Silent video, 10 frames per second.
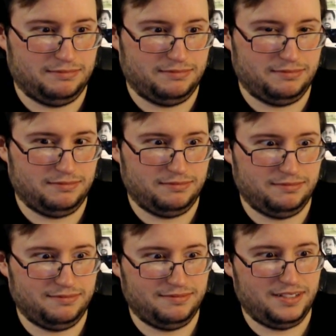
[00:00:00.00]

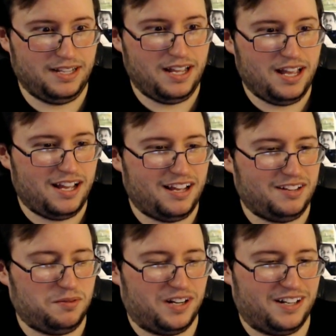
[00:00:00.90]
He's
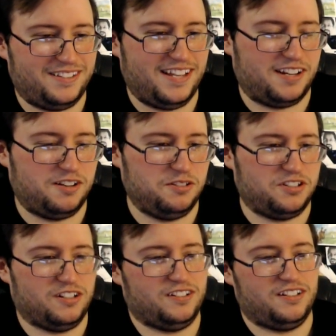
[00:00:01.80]
wearing a Deku
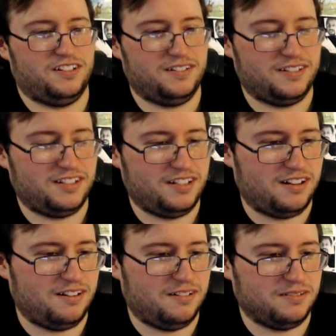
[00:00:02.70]
shirt too.
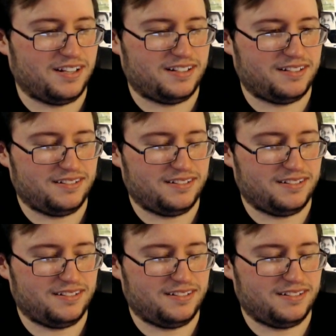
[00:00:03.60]
Yo, take...